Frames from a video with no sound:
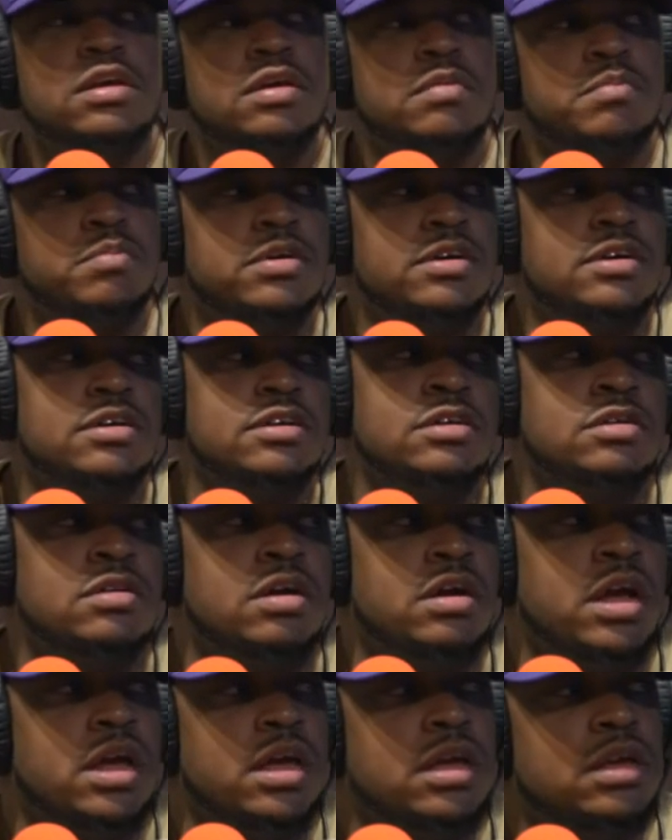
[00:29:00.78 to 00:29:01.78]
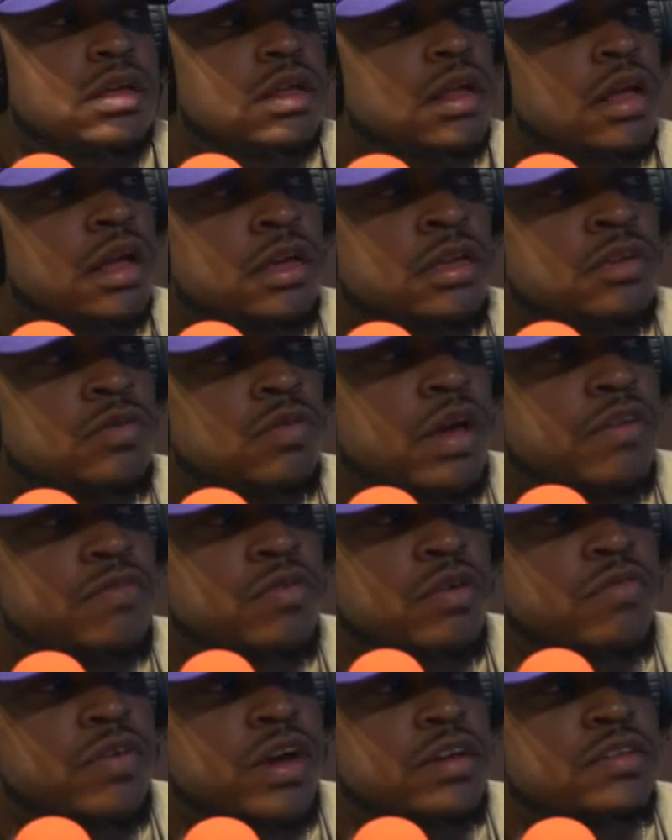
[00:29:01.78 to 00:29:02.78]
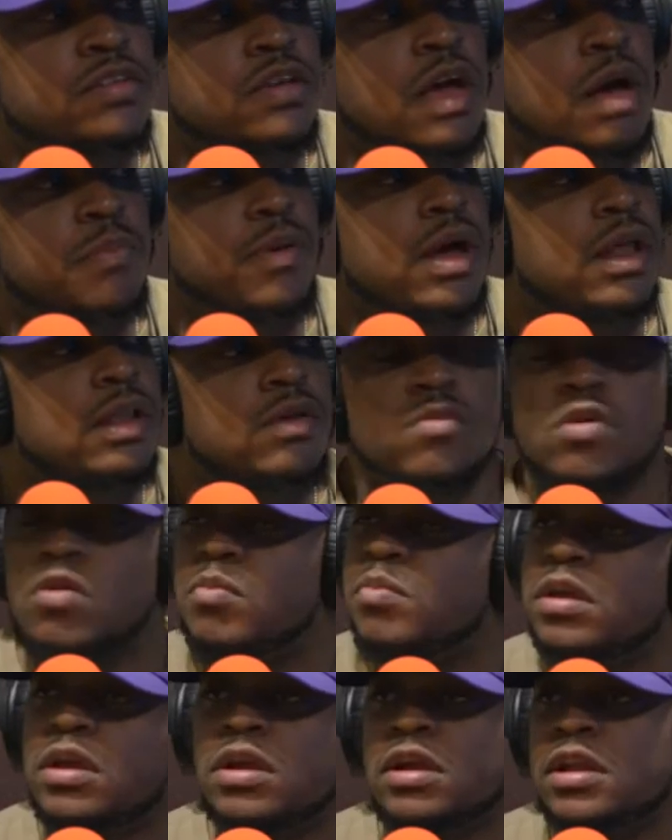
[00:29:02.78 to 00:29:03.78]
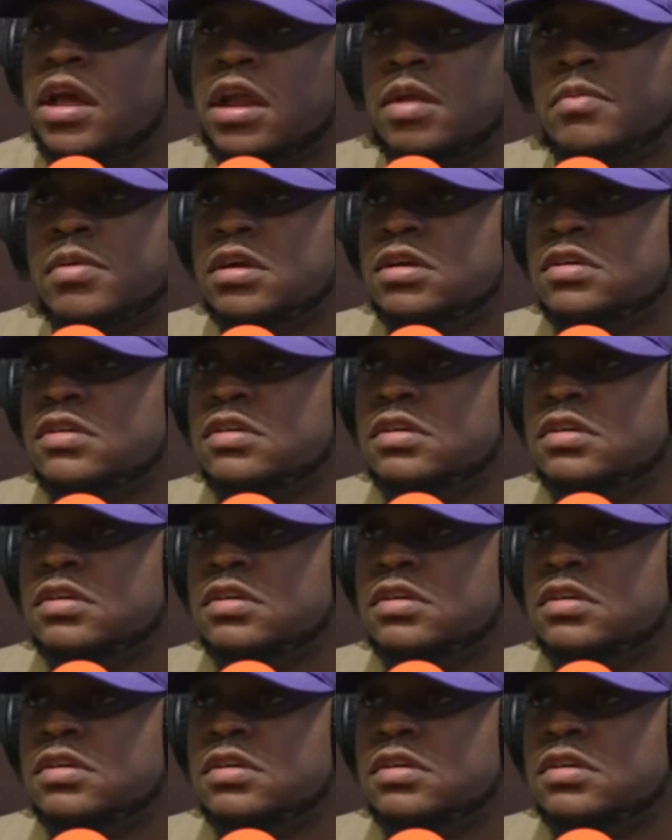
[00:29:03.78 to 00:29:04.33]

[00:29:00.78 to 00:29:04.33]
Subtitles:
But hey, you have your vices. I probably won't be here that much.